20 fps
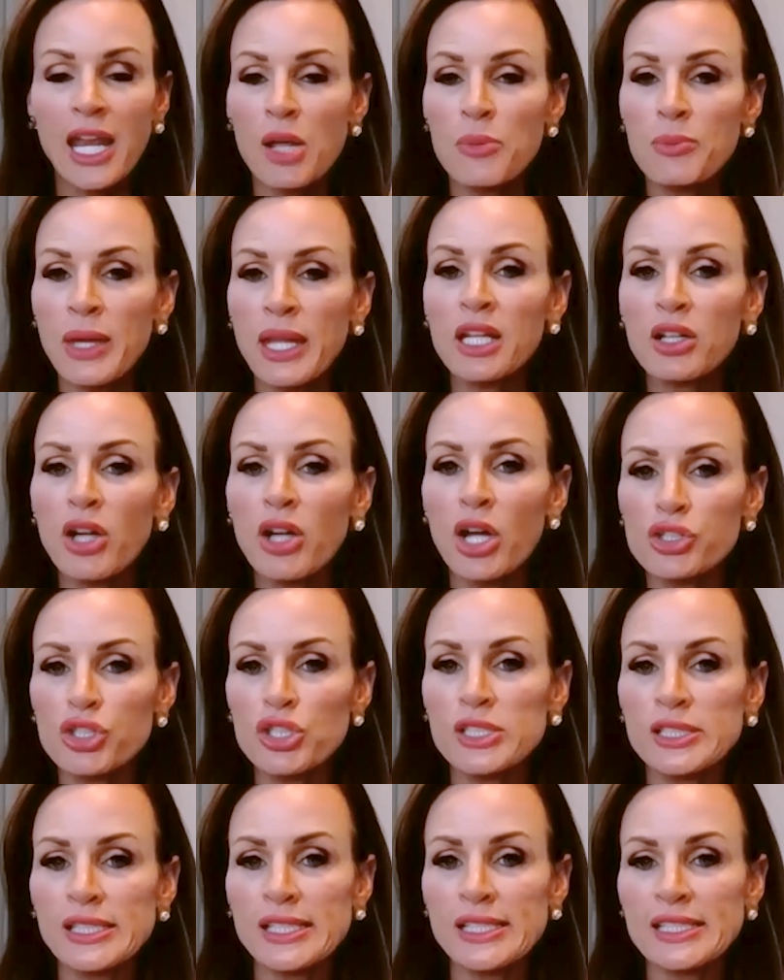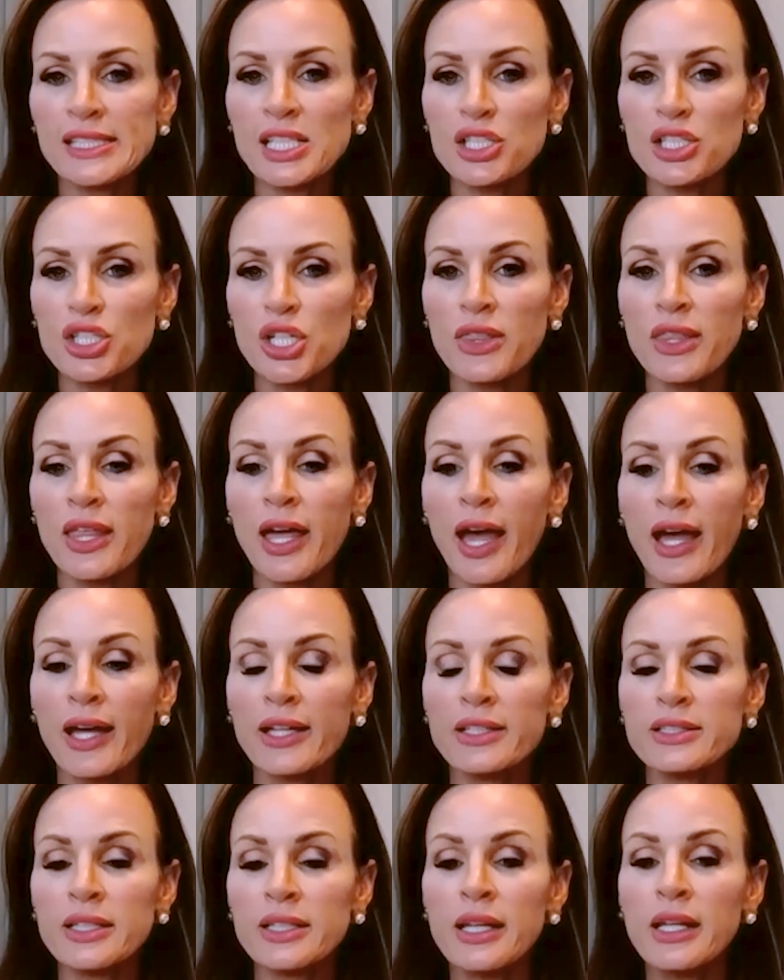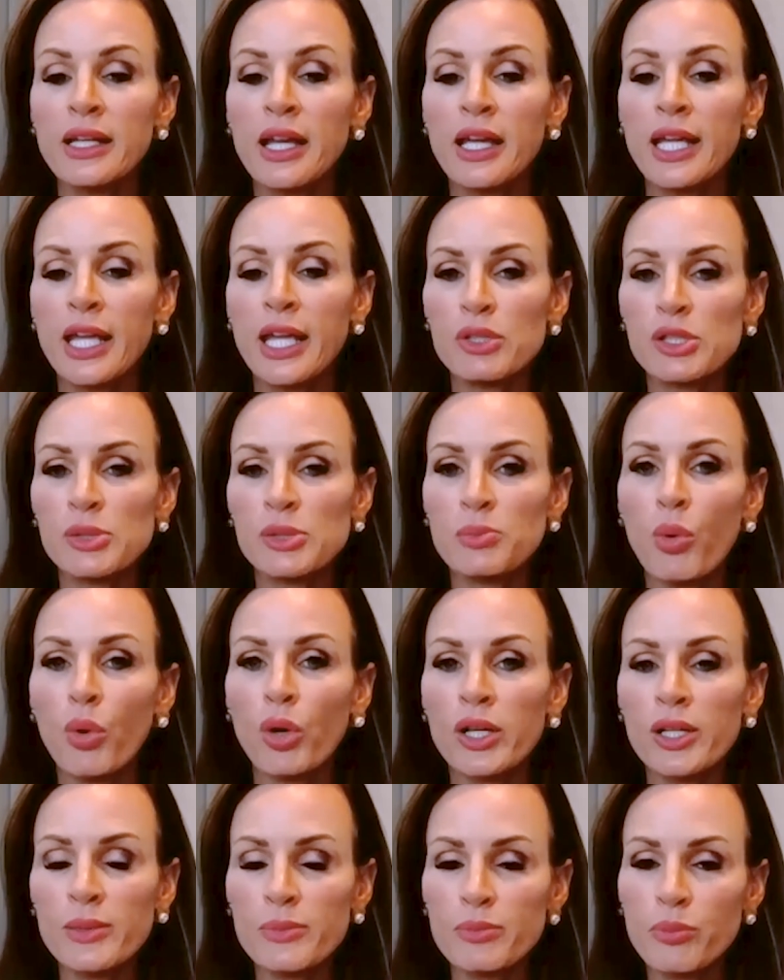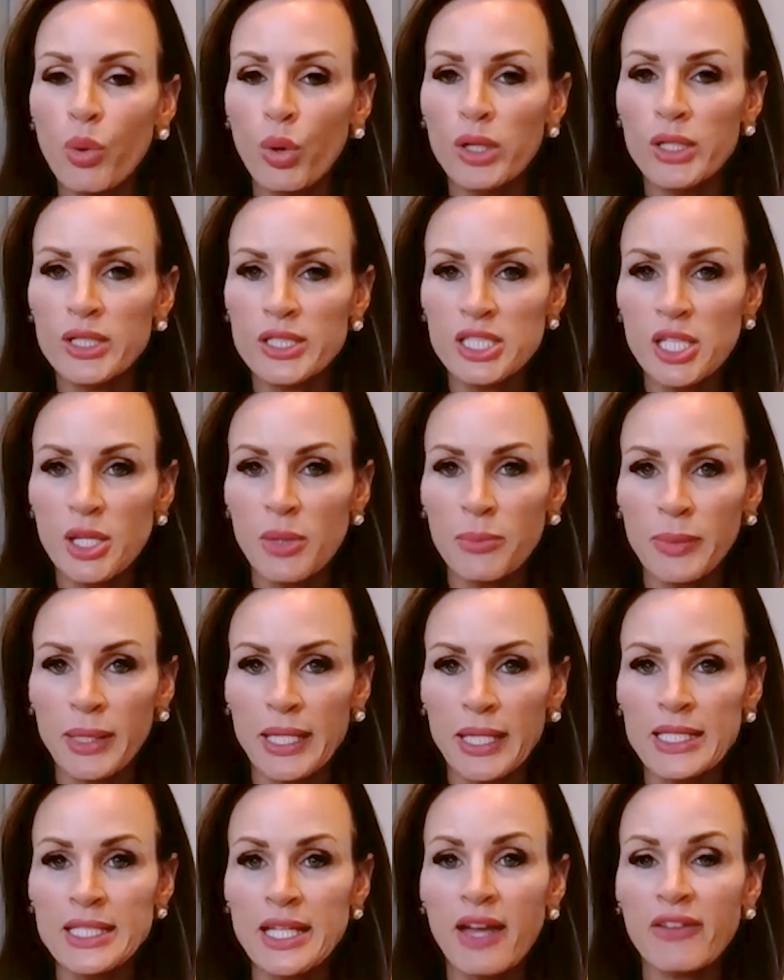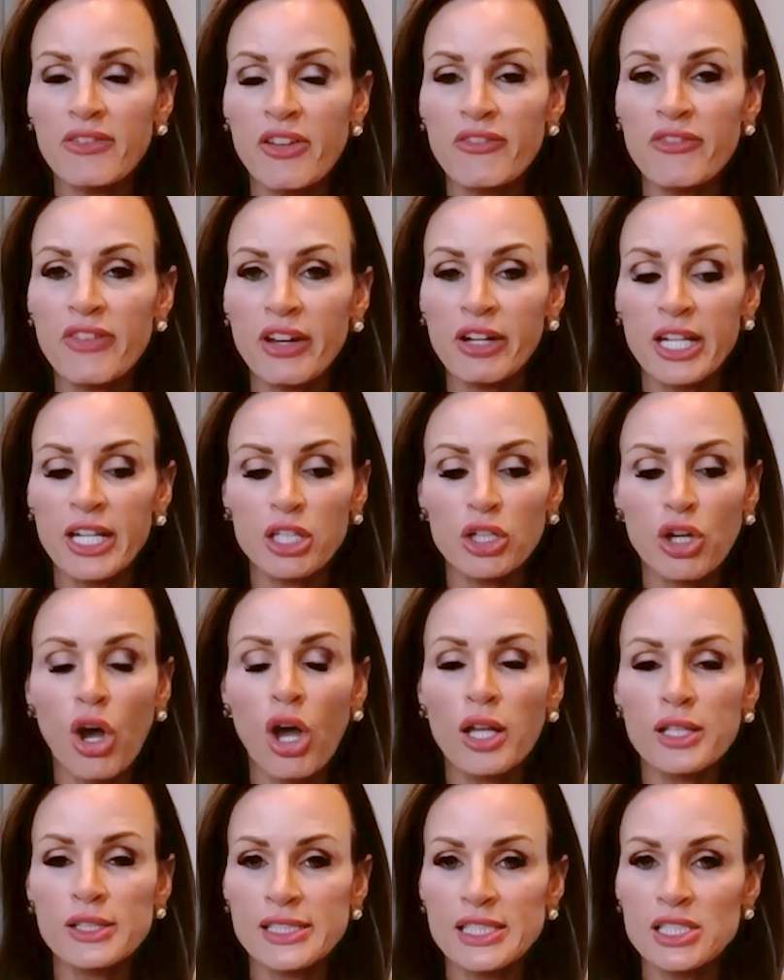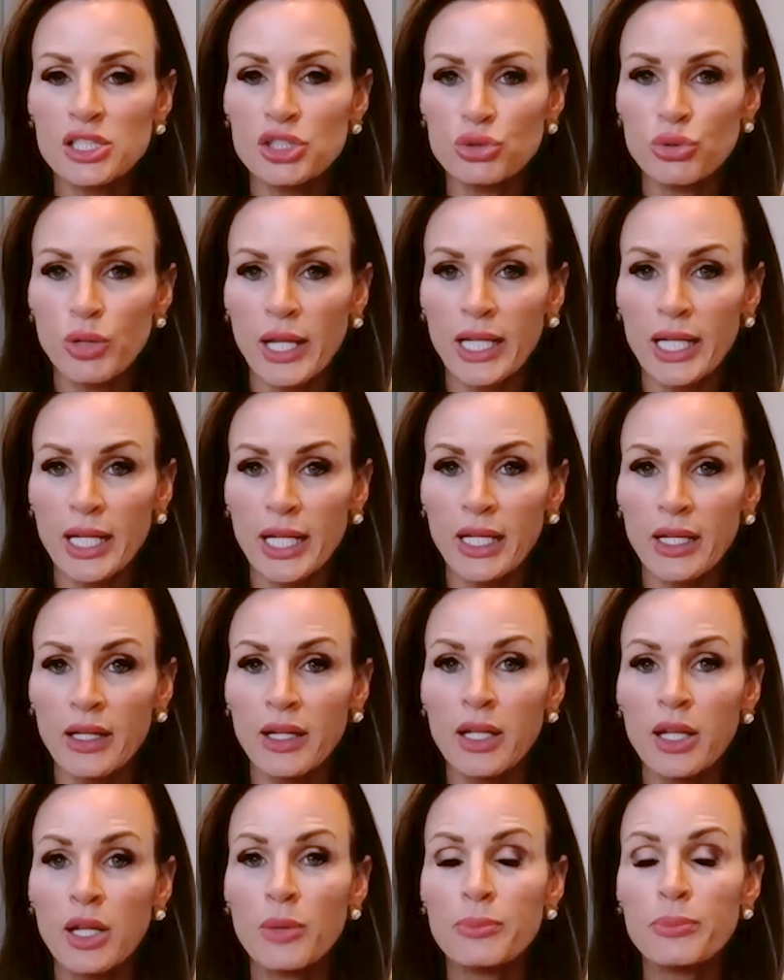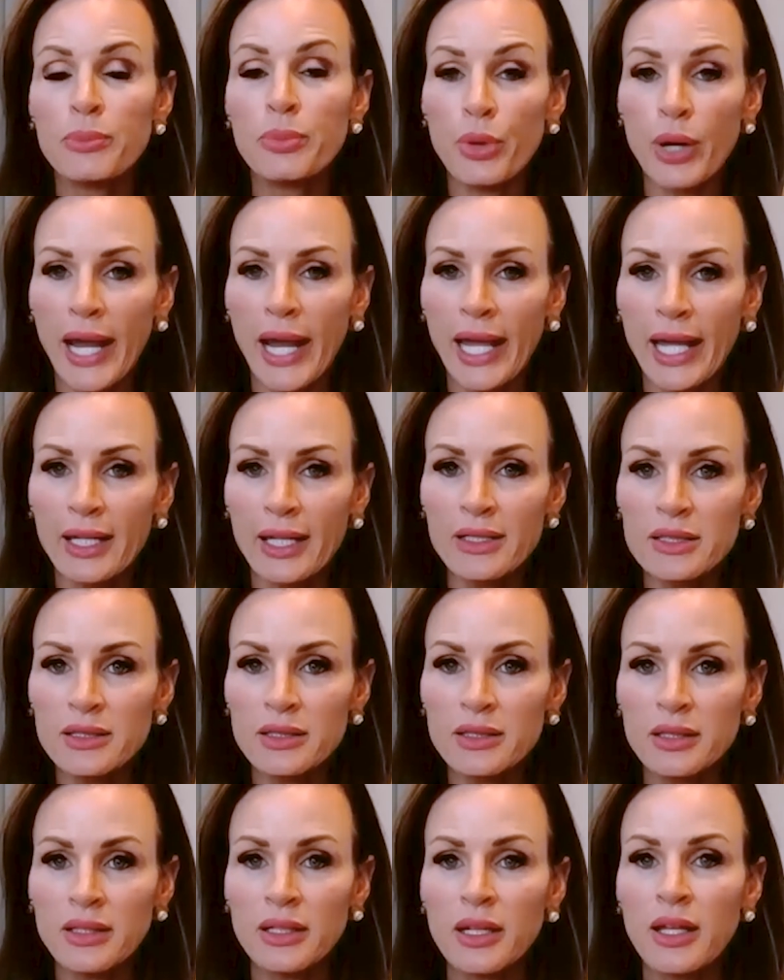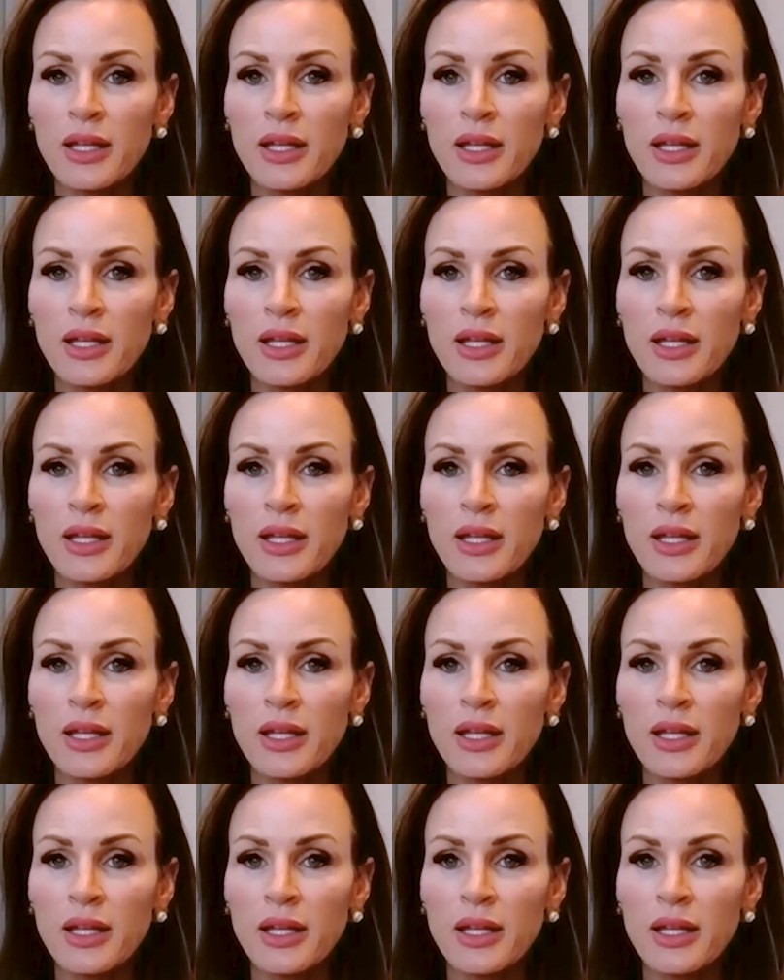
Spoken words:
And I made a conscious decision that it was more important to me to have a very concentrated brand